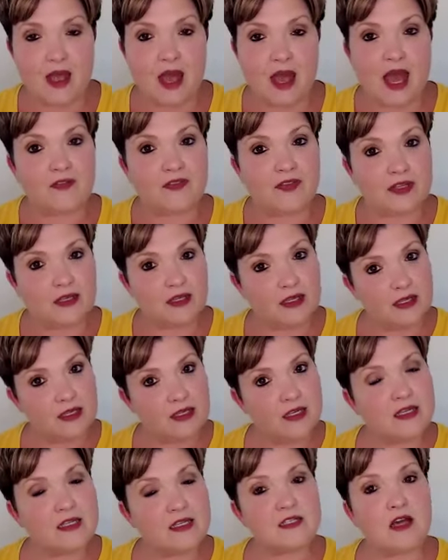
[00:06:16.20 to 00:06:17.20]
At the
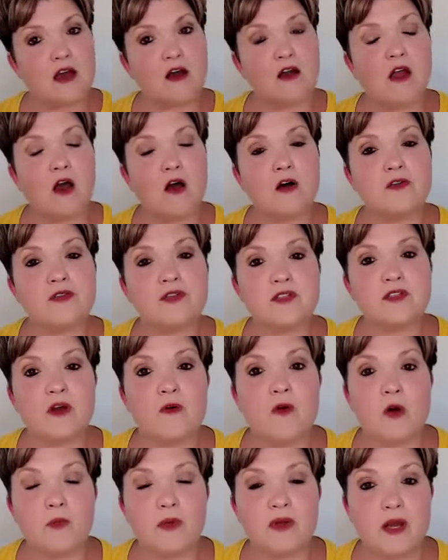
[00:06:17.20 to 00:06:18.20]
end, I'll
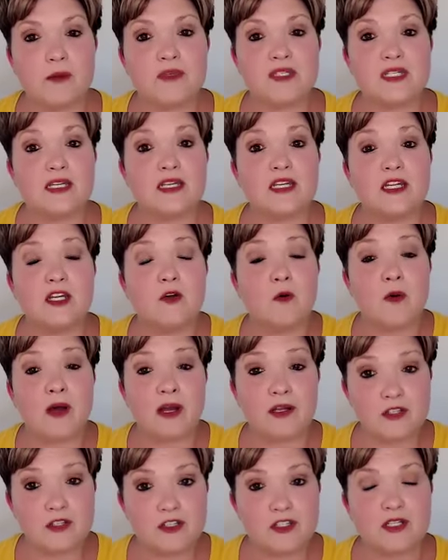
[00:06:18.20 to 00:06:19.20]
also open up to any
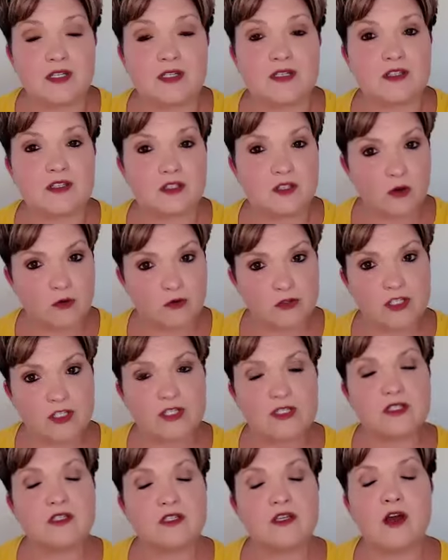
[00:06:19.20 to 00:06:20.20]
questions. So
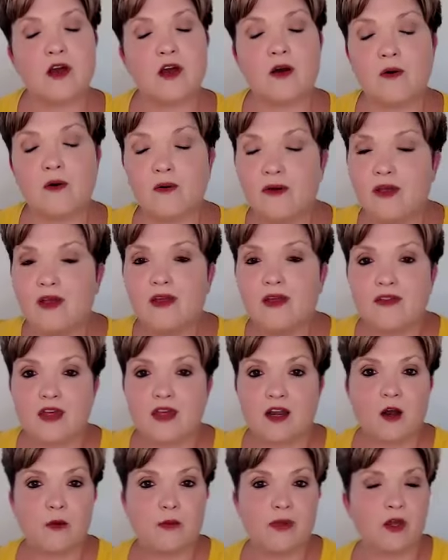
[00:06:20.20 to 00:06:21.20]
just know
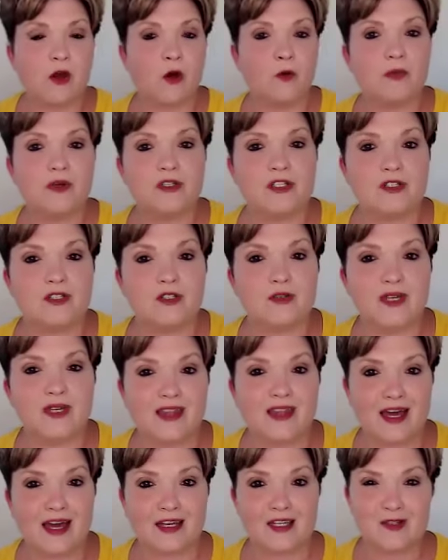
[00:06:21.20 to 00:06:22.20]
that I'll be open to doing
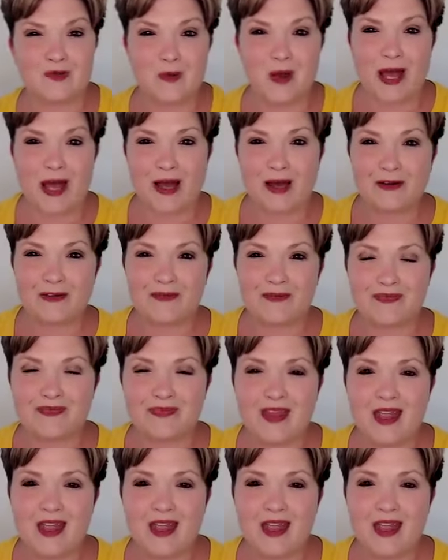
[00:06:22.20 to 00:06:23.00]
that as well.